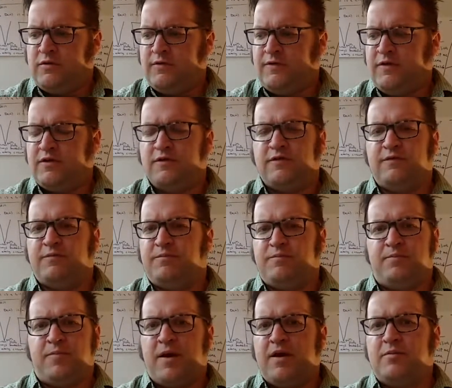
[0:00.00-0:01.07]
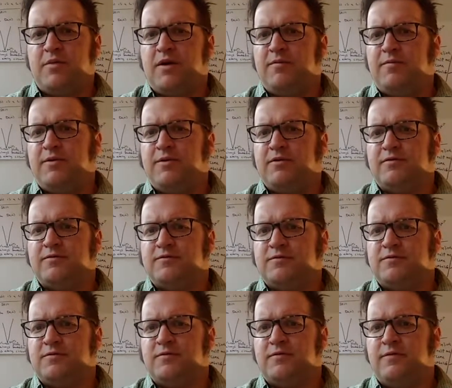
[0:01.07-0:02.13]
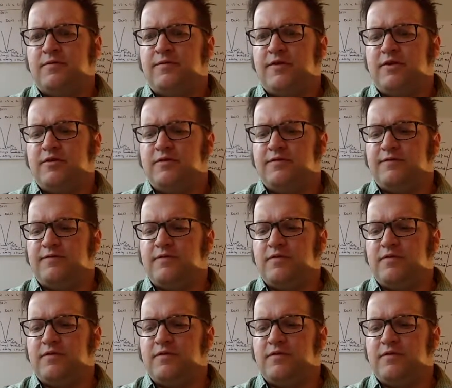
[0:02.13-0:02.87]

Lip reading: Fear of paying my bills. Fear of